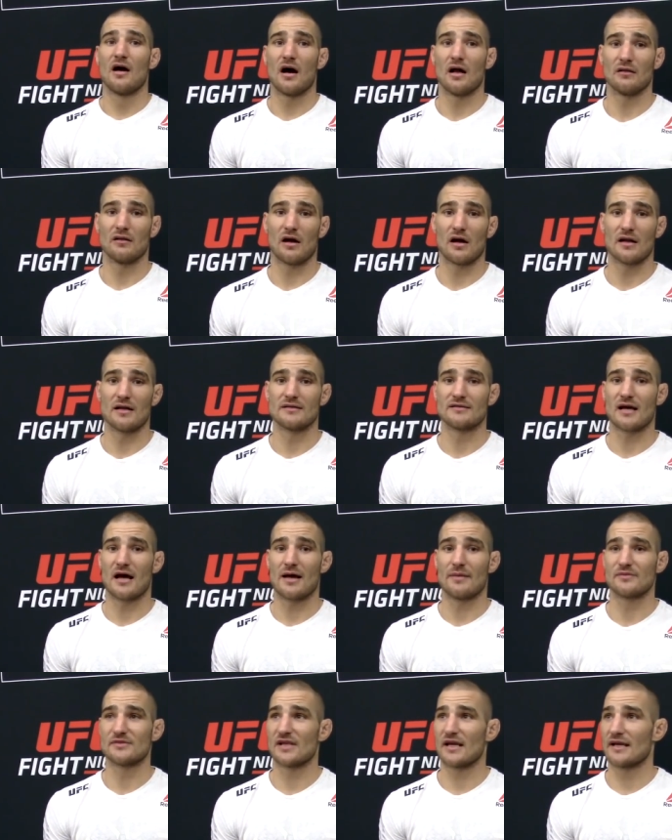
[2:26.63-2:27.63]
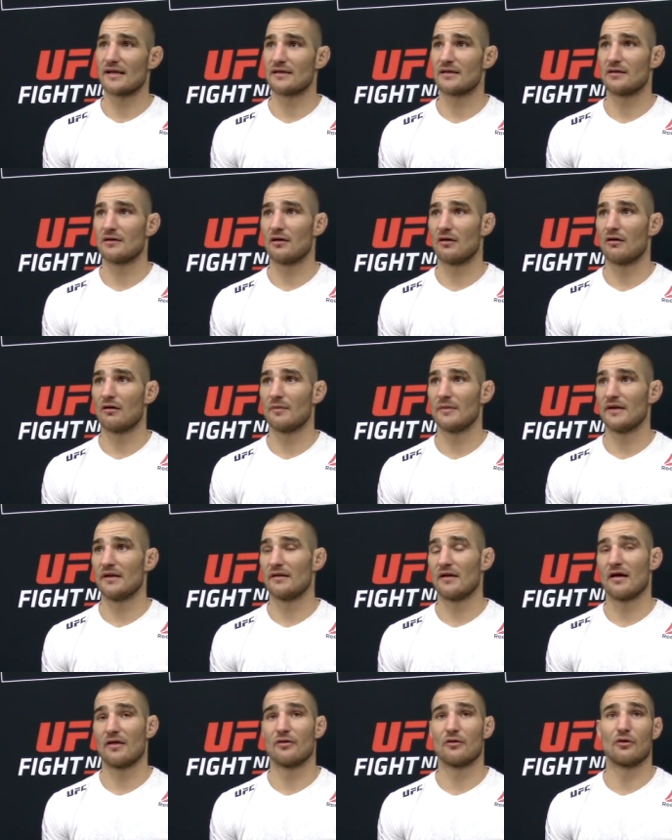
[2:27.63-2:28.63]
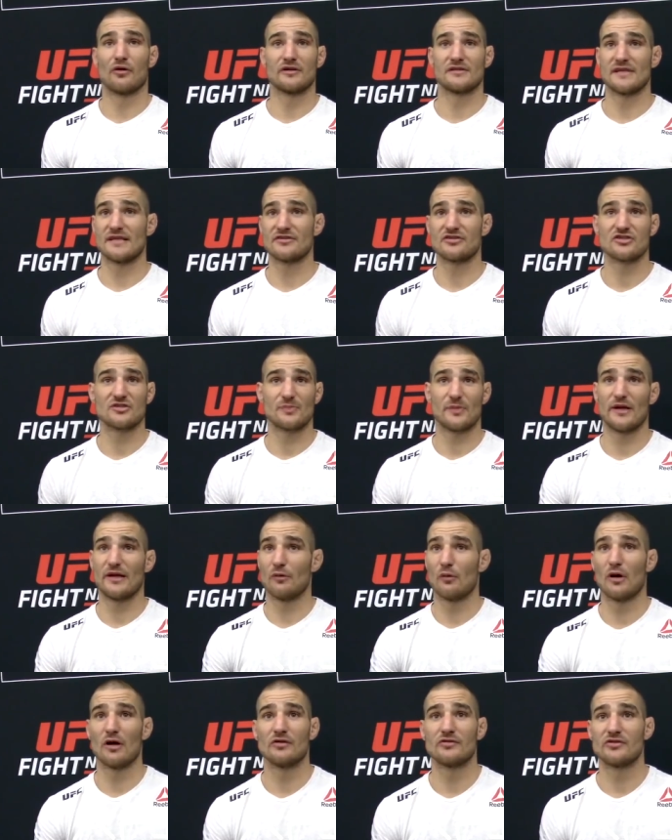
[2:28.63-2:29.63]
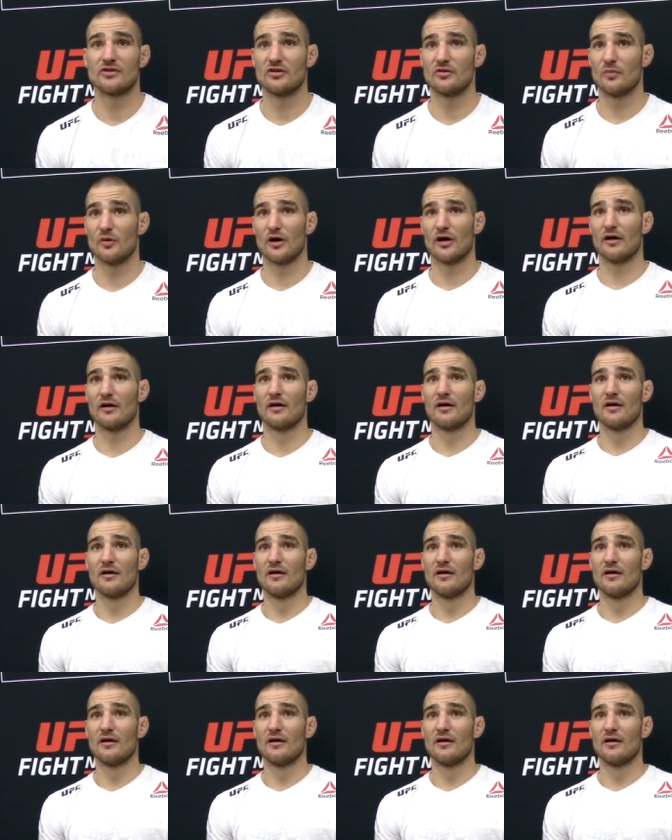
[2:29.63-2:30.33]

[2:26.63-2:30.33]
A lot of times, like you know, I mean, other organizations pay well too, but